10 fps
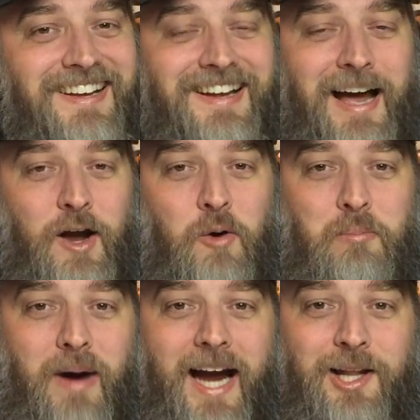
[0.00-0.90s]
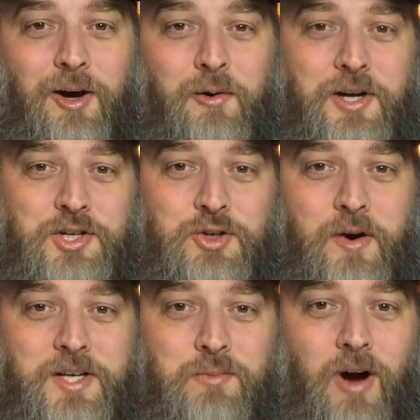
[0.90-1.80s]
I hope Milo
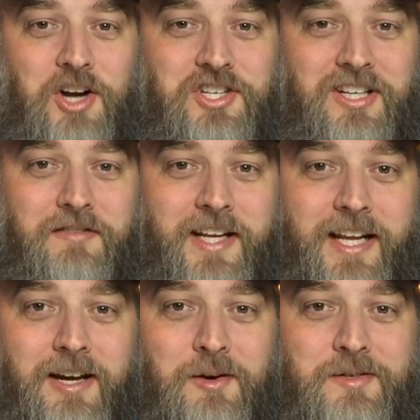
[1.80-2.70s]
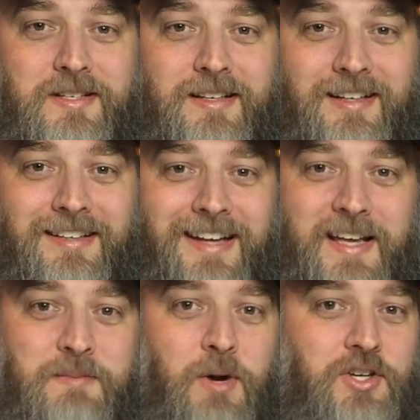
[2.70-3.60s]
enjoys watching the videos
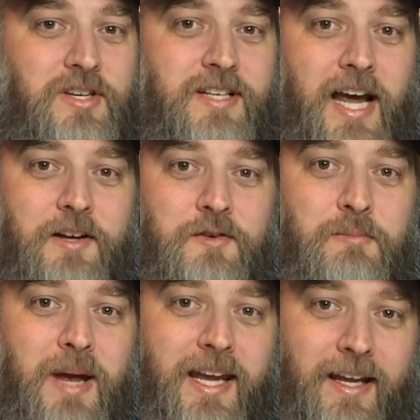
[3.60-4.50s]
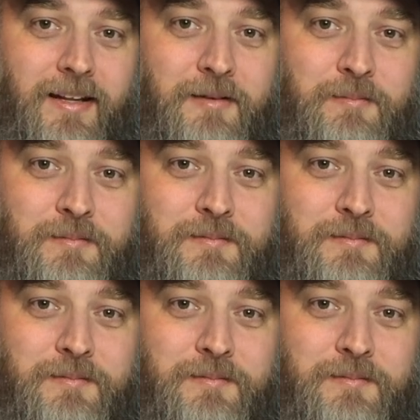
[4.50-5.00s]
as much as I do making them.